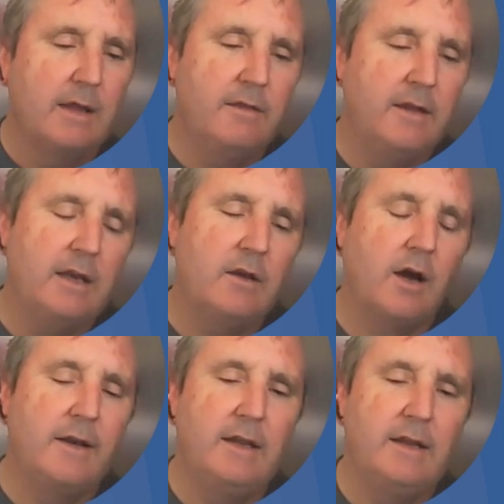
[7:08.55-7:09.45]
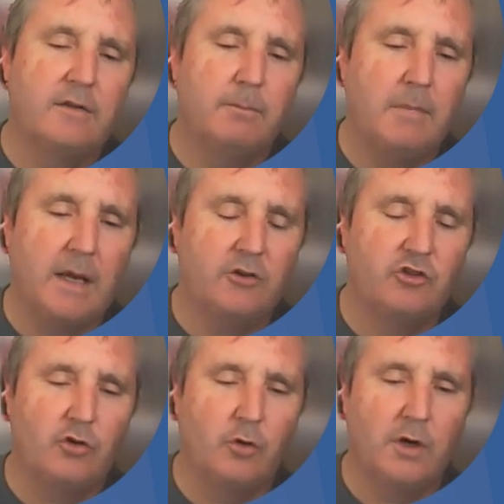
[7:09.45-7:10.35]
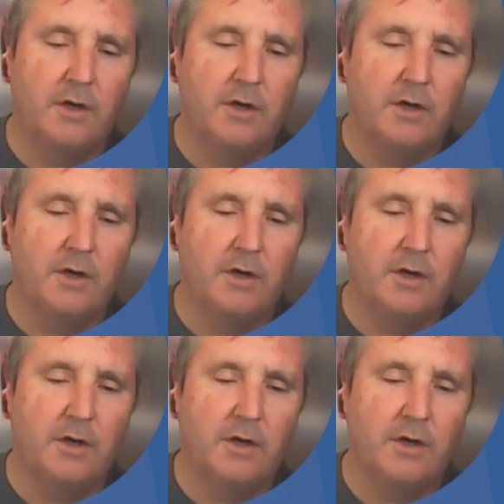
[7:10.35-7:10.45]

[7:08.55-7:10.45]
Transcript: Then I need to